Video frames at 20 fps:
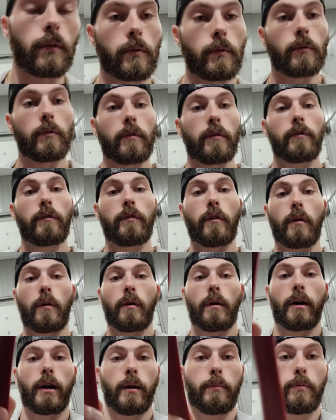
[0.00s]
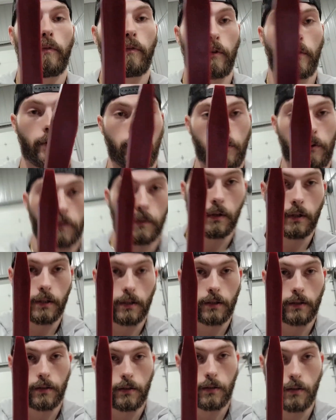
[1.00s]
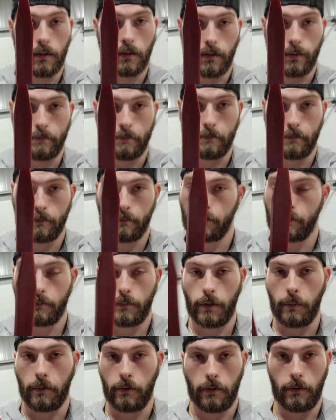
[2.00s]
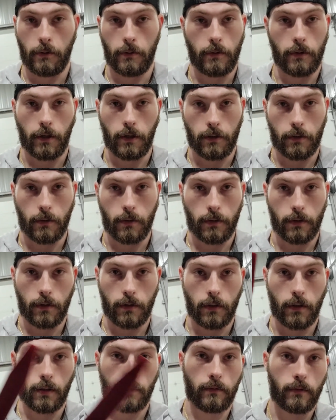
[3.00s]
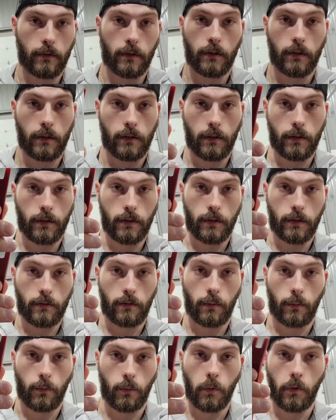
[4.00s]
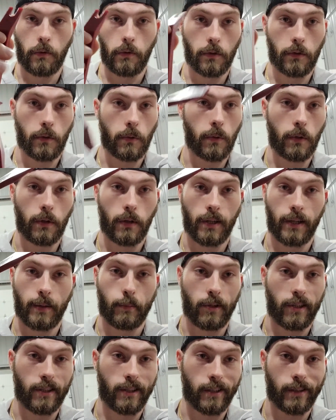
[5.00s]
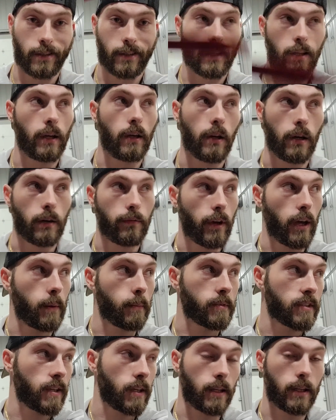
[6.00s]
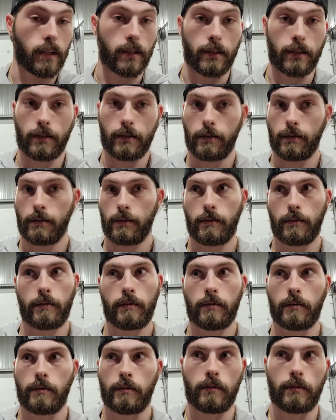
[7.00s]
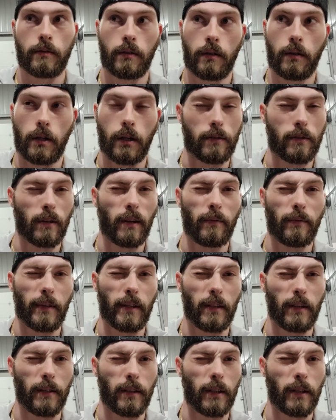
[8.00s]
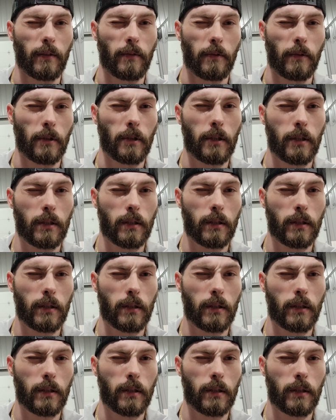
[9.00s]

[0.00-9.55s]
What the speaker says: lose it. So I prefer to use one of these. People use all sorts of stuff. This is a trim removal tool. I bought a kit off Amazon, I think. I'll try and find the link for it.